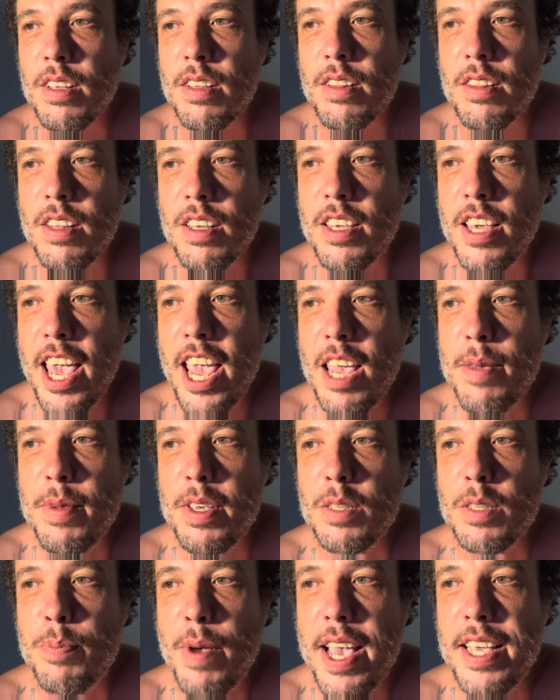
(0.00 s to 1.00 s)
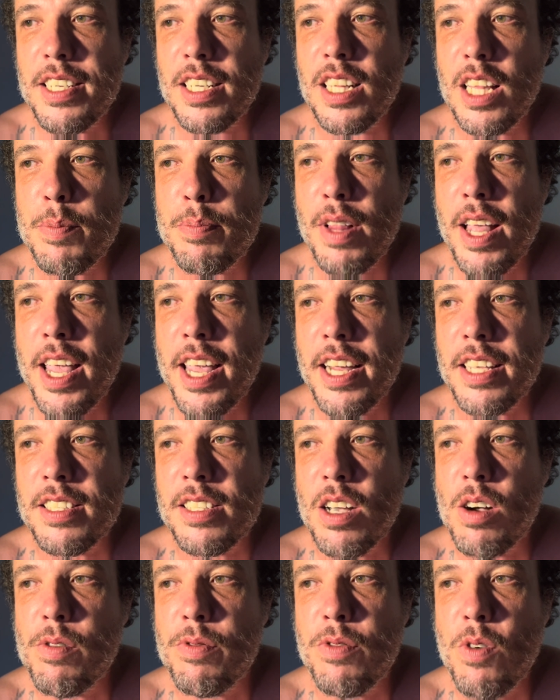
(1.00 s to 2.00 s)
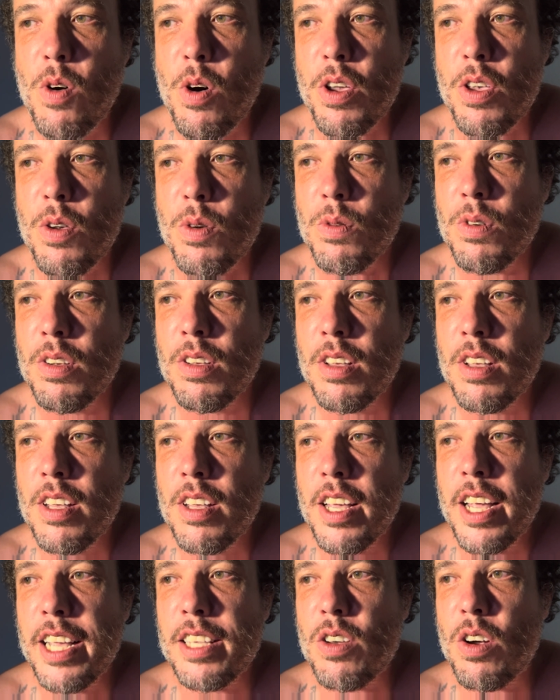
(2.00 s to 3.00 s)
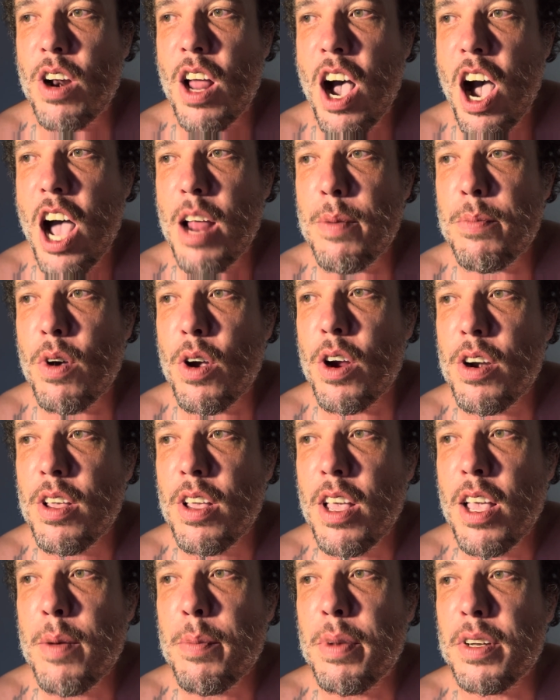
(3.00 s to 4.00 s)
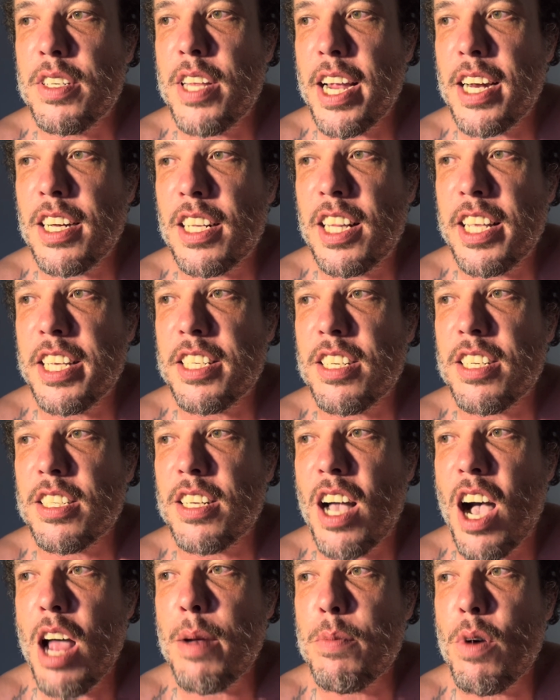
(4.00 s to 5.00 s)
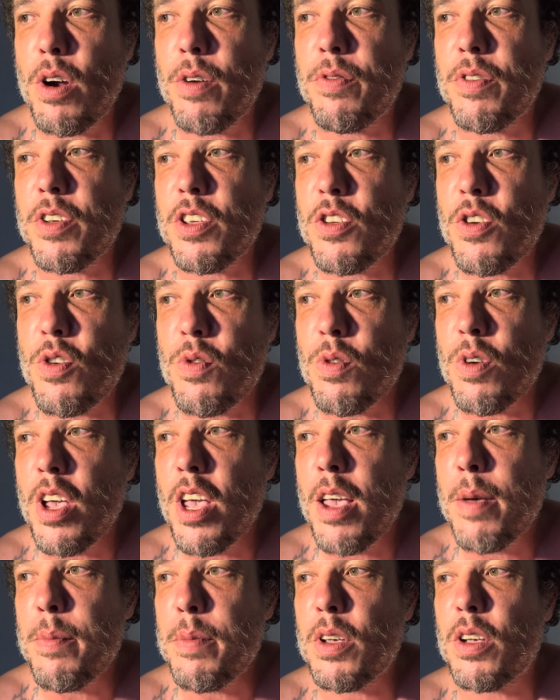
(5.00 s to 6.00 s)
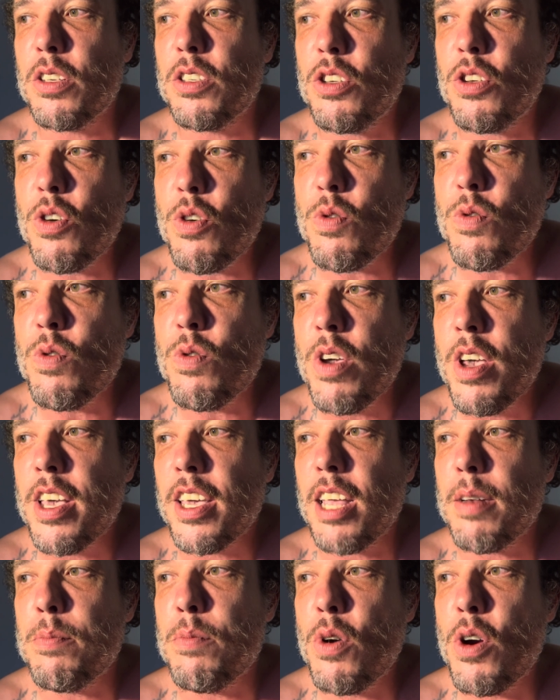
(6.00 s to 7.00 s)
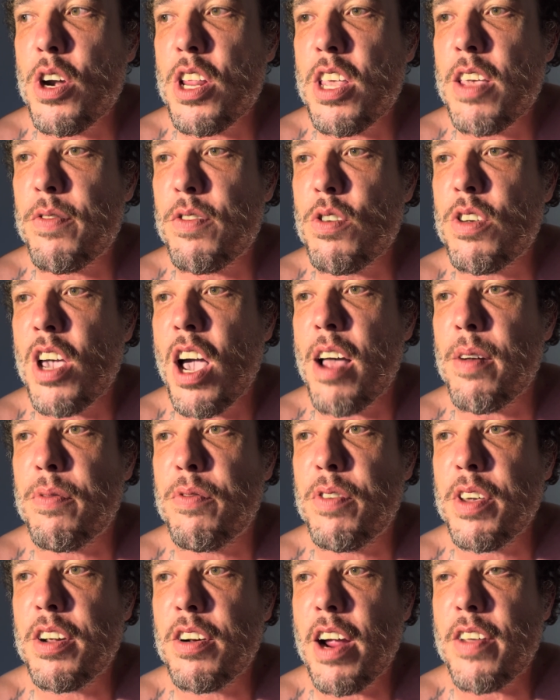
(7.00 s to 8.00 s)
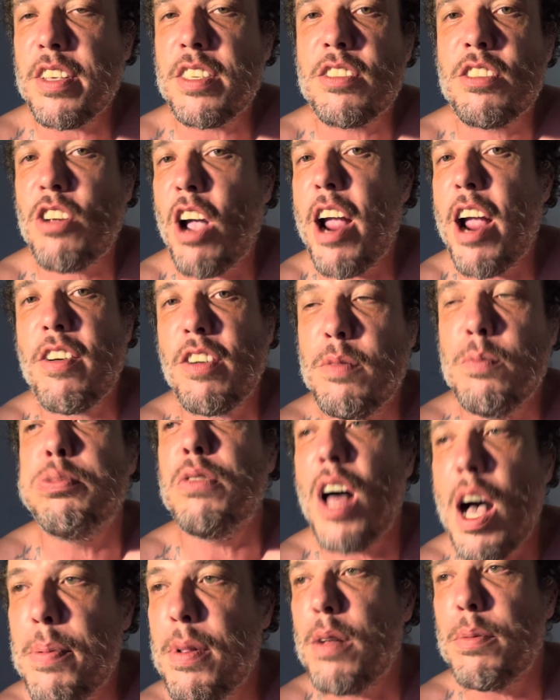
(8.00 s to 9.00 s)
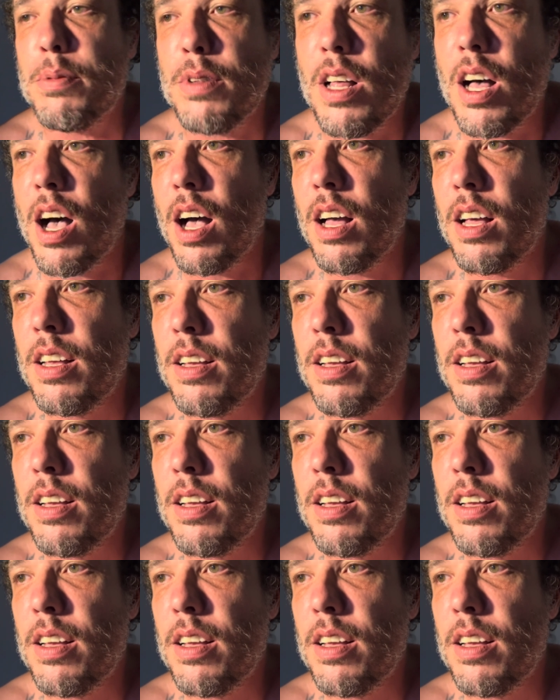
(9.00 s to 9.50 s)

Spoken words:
The game is basically playing itself for you. It's on hard mode, but technically it's just hard mode for you, because you get moody if you can't figure out the Skyrim, blah blah blah.